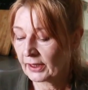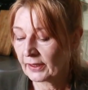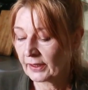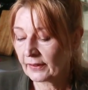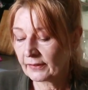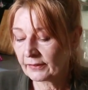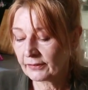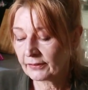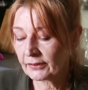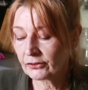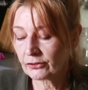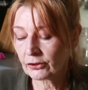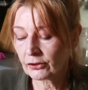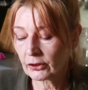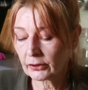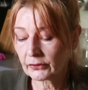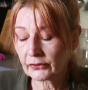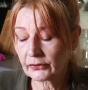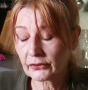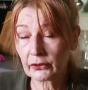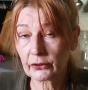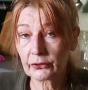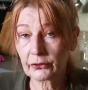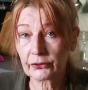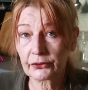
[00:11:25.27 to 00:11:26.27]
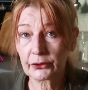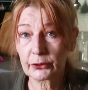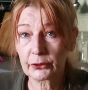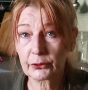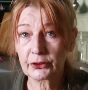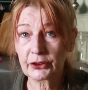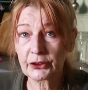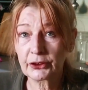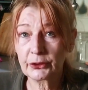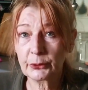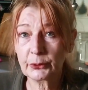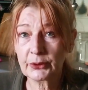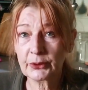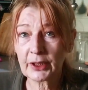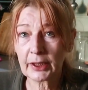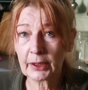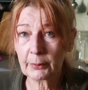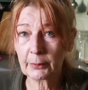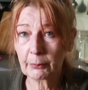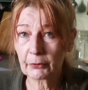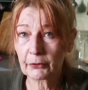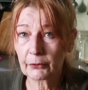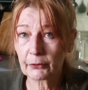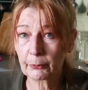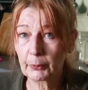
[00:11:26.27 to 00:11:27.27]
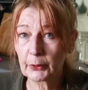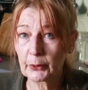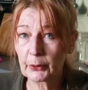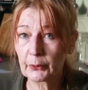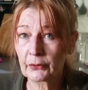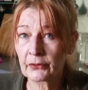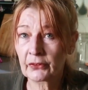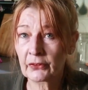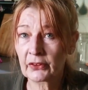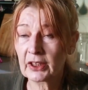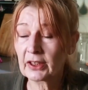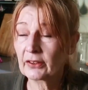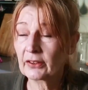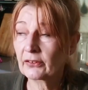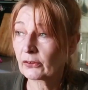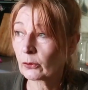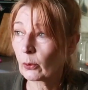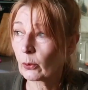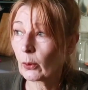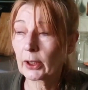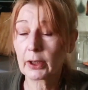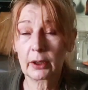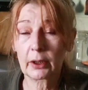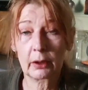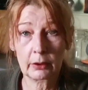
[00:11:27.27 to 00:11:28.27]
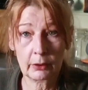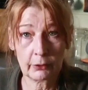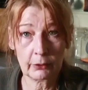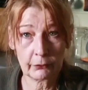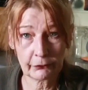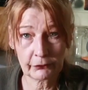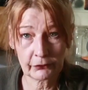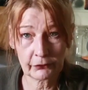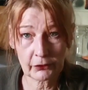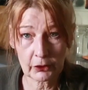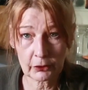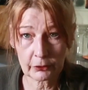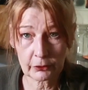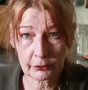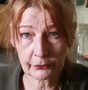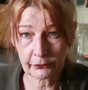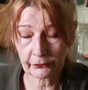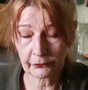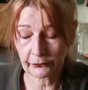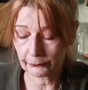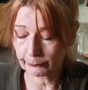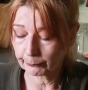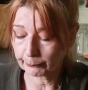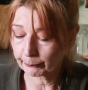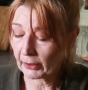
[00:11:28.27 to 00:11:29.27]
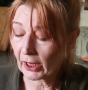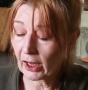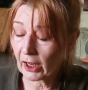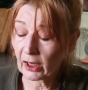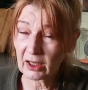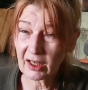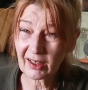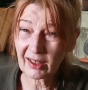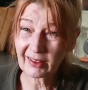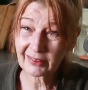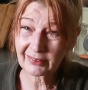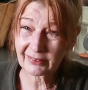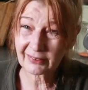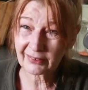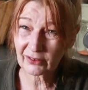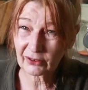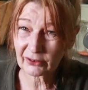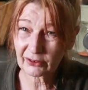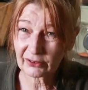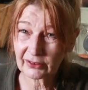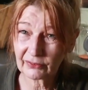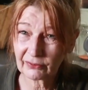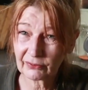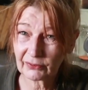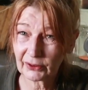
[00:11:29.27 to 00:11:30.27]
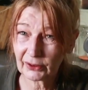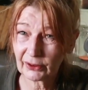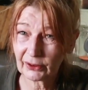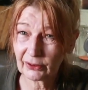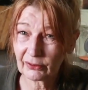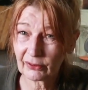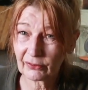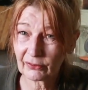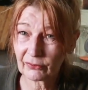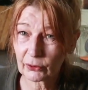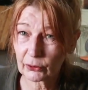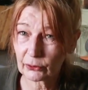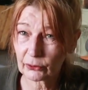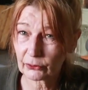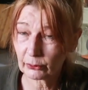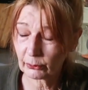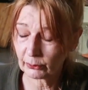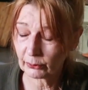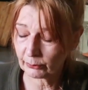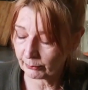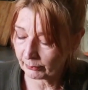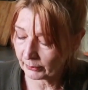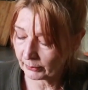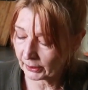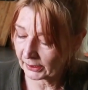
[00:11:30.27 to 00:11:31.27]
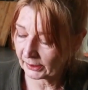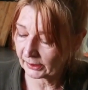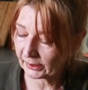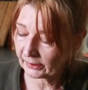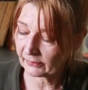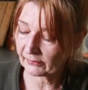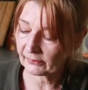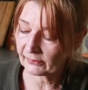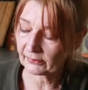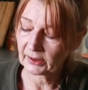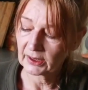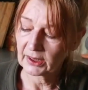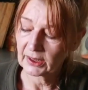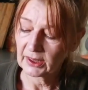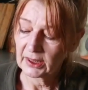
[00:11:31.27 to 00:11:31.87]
This is rock salt, so 2 tablespoons is quite a lot of salt. I like salty food, I've got to admit.